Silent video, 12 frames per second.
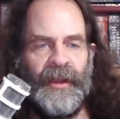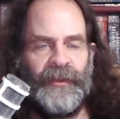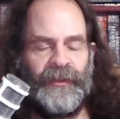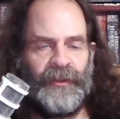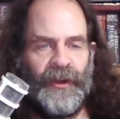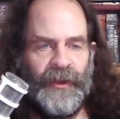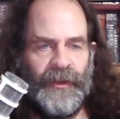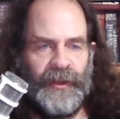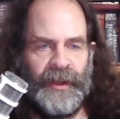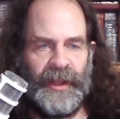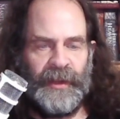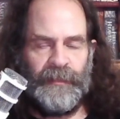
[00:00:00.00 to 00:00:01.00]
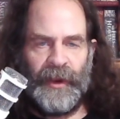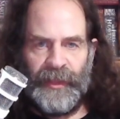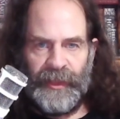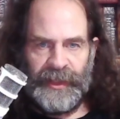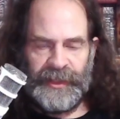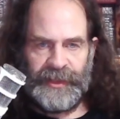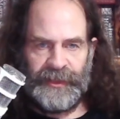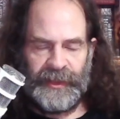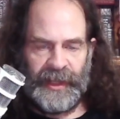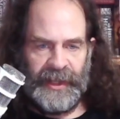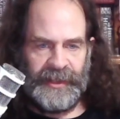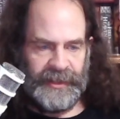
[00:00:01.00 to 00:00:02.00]
So in both of these two
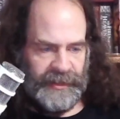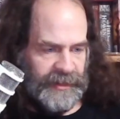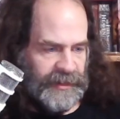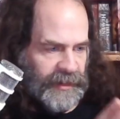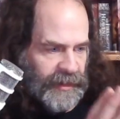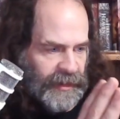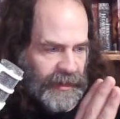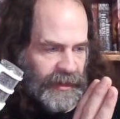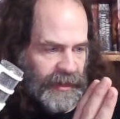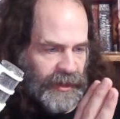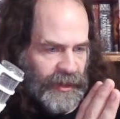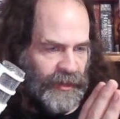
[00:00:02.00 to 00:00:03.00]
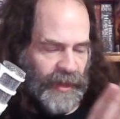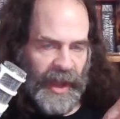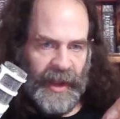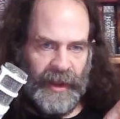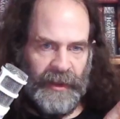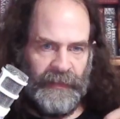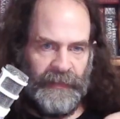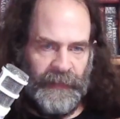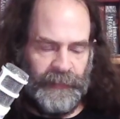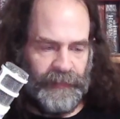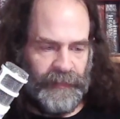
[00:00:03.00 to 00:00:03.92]
cases, you have